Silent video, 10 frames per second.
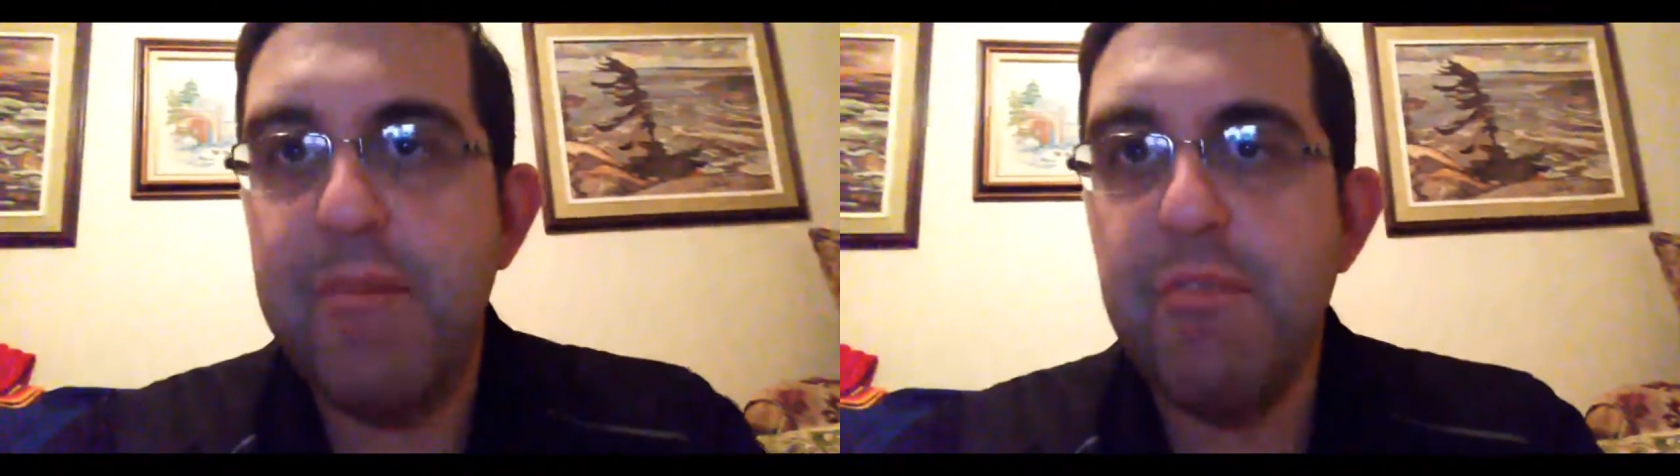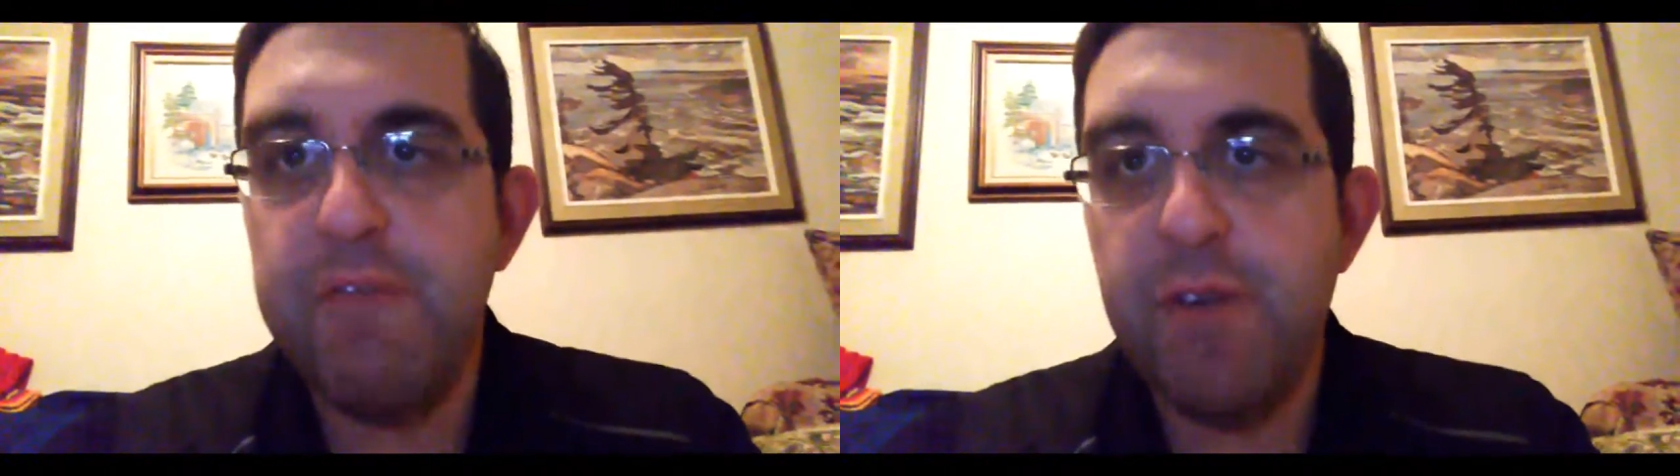
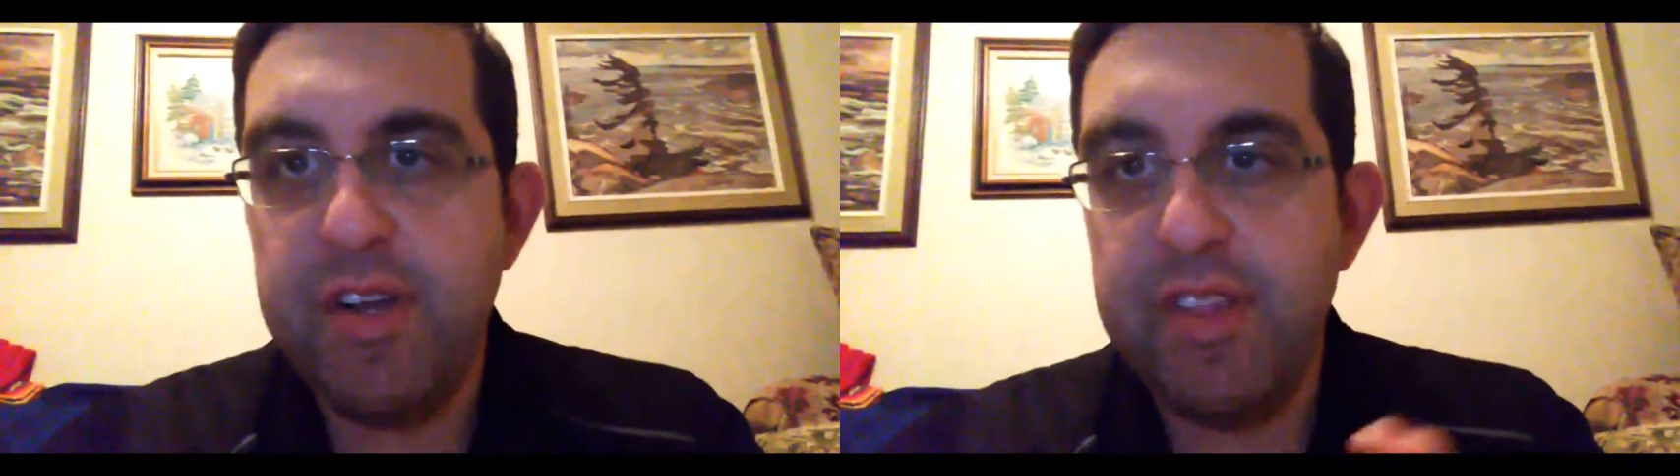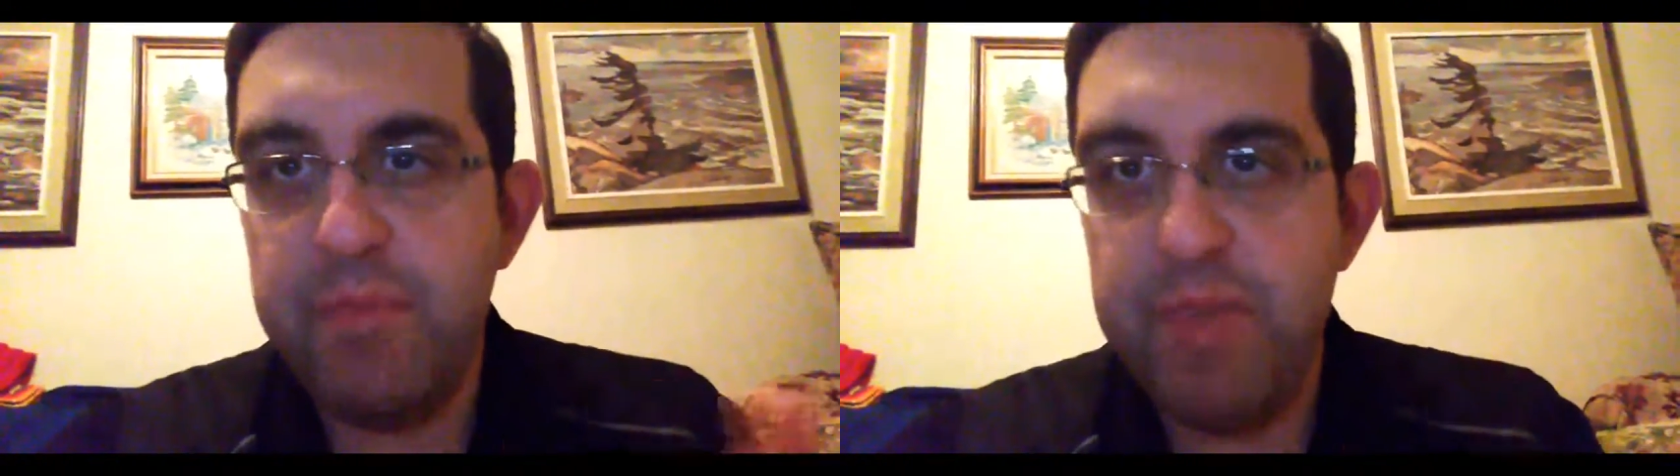I'm
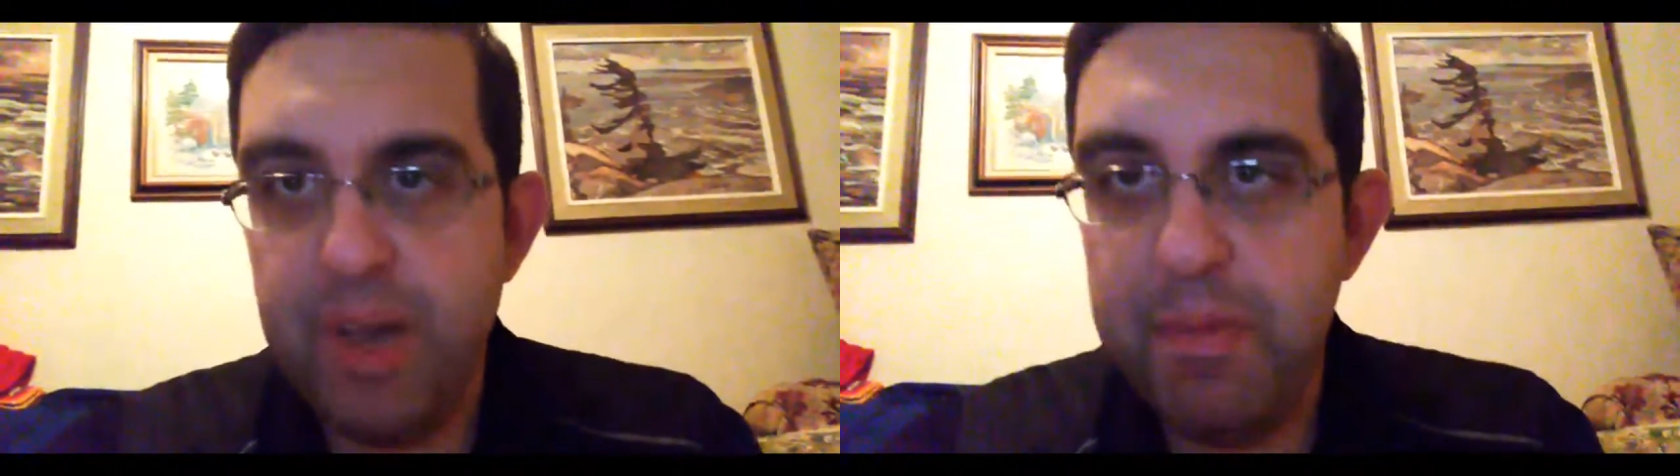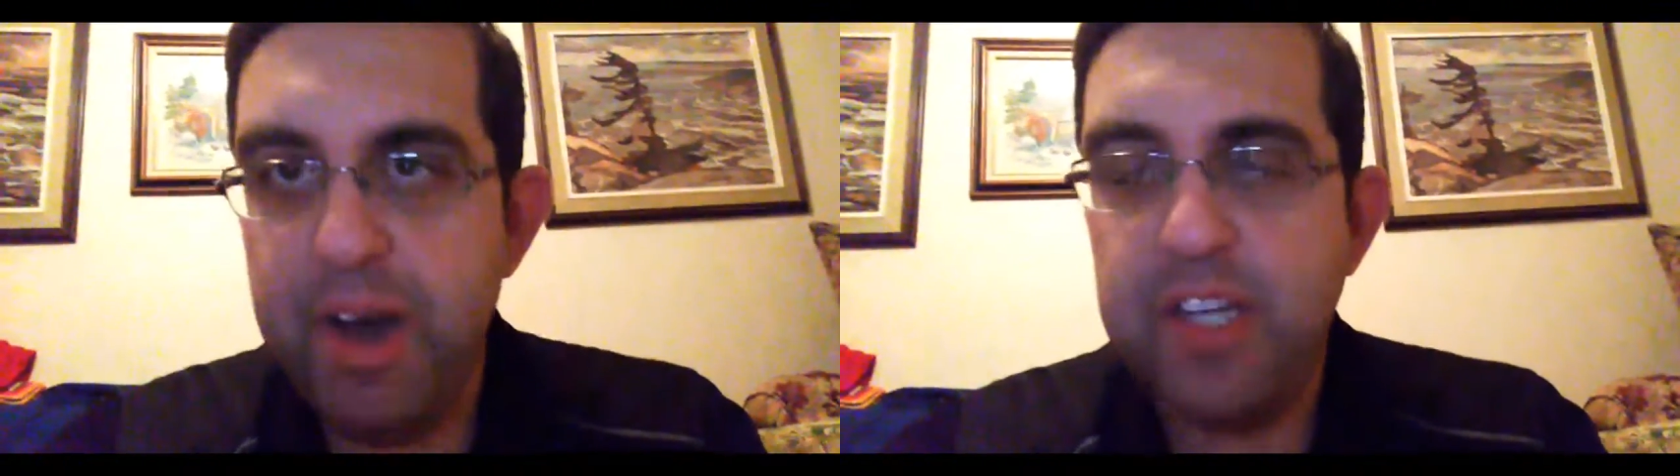referring to the
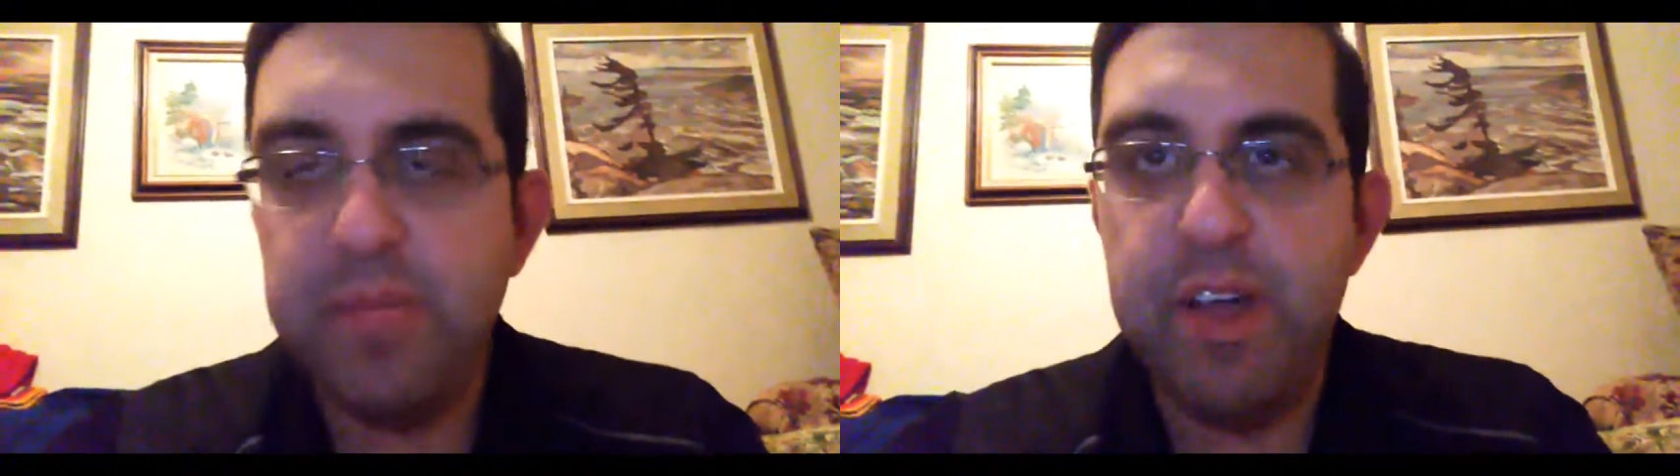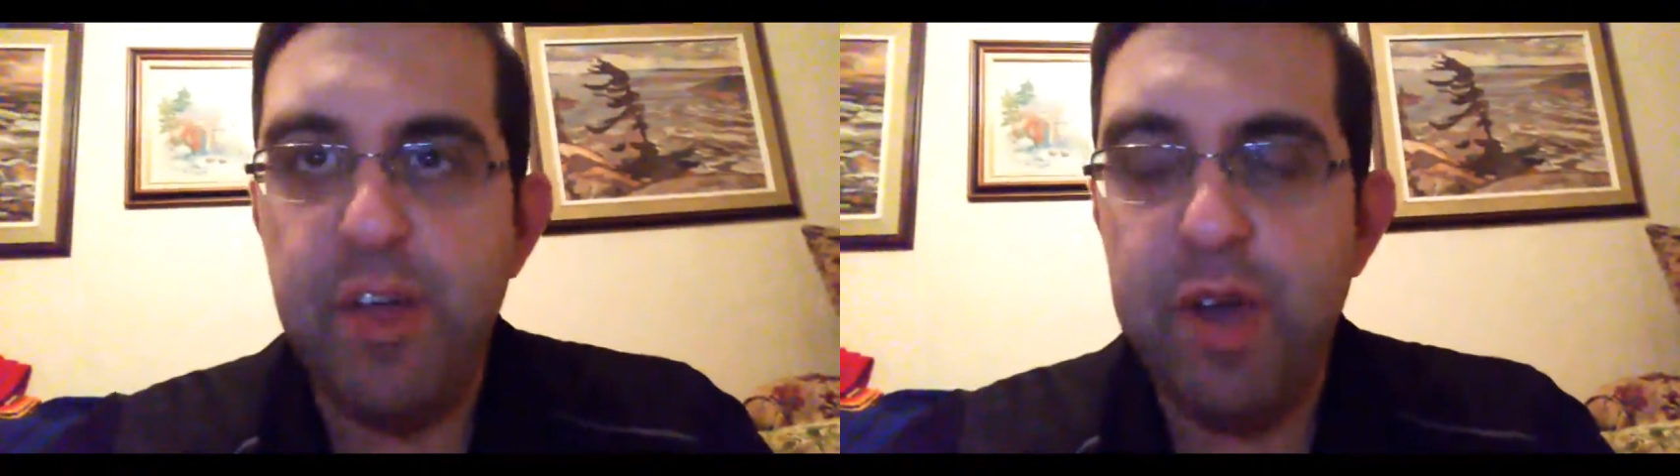
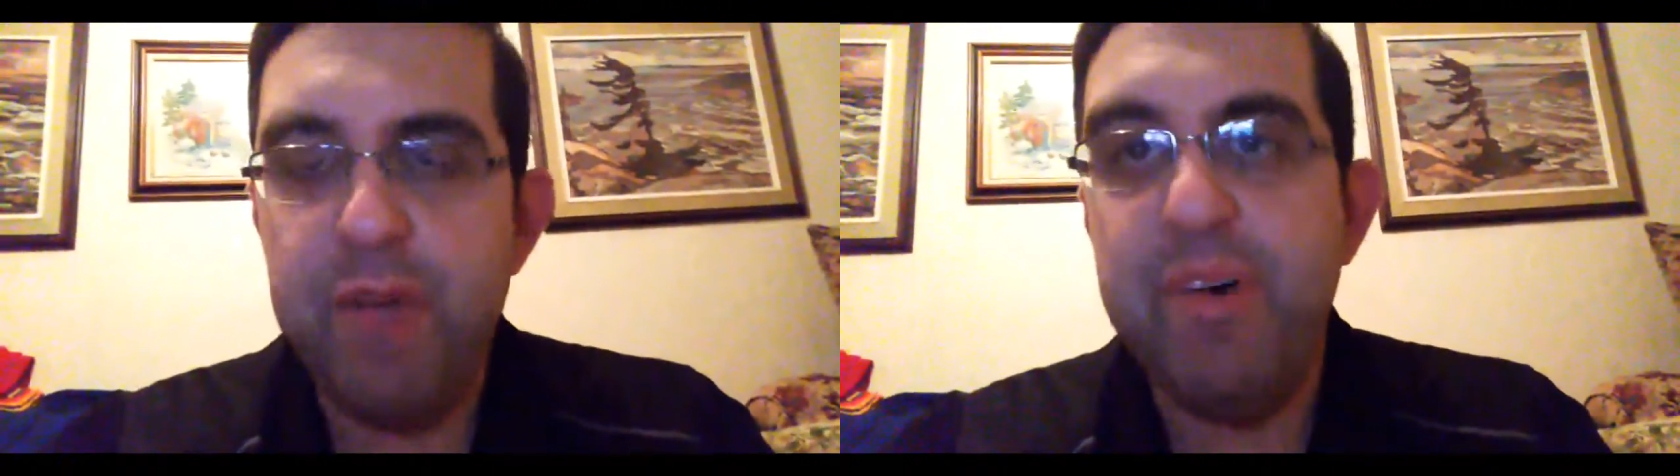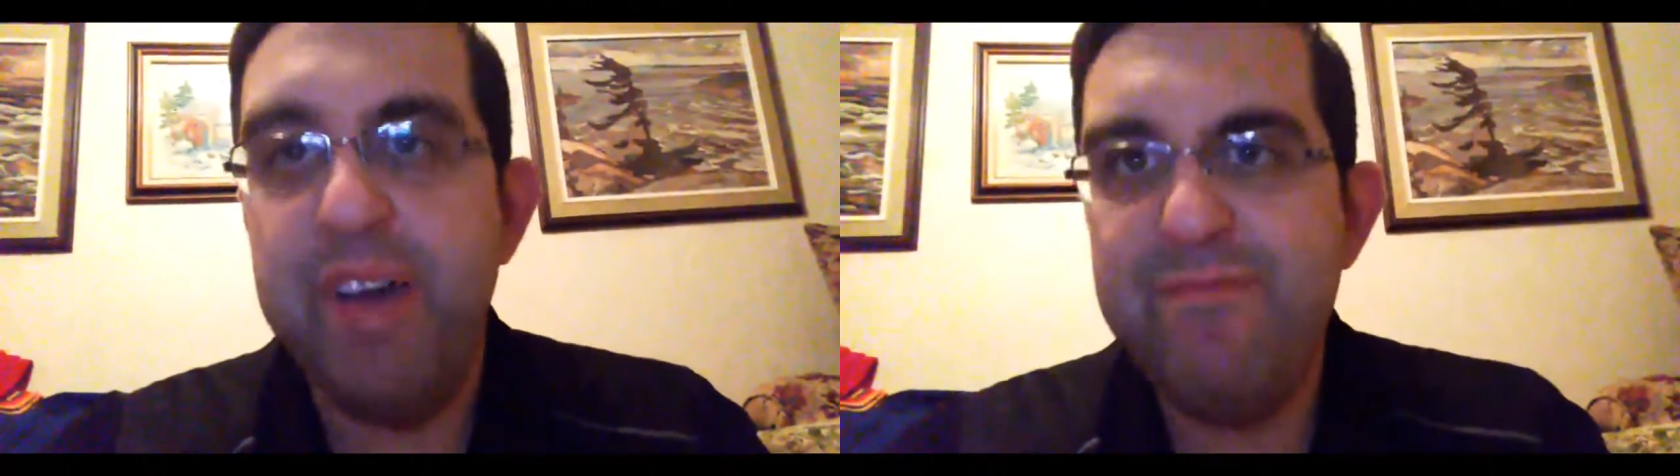PMIs, by the
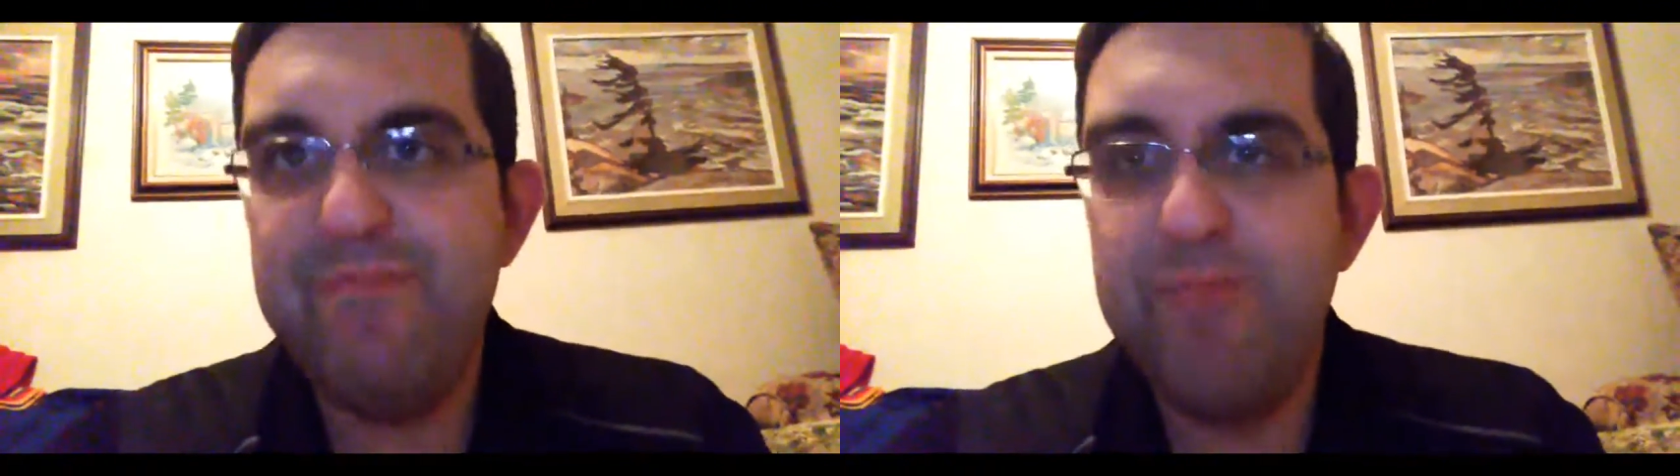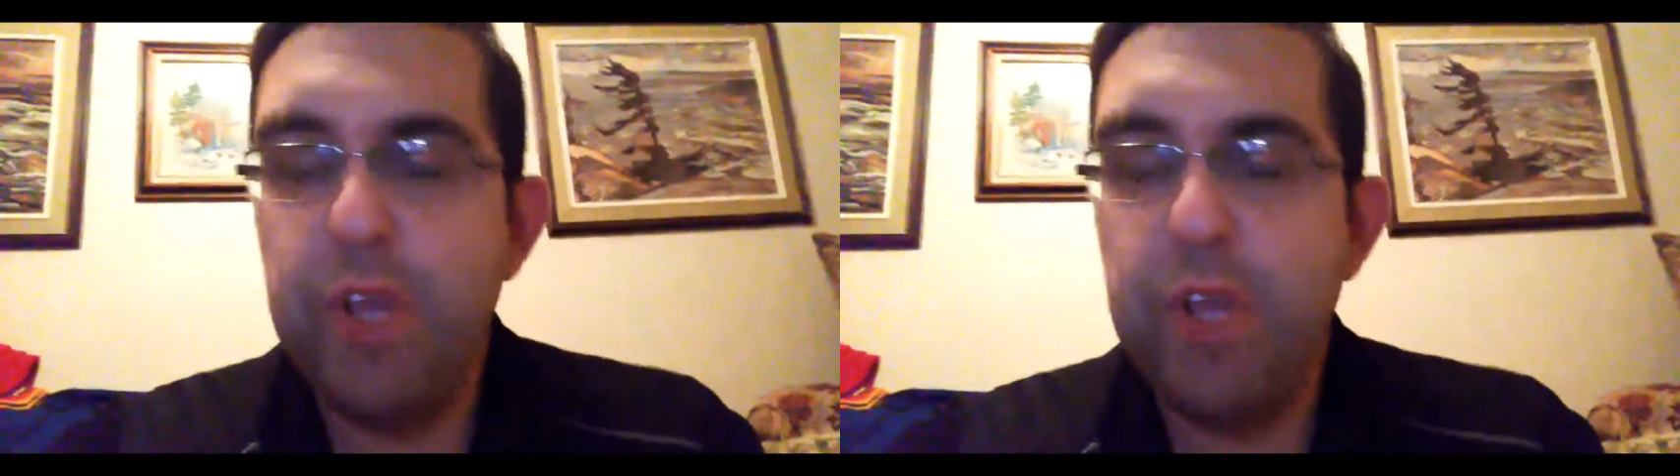way, but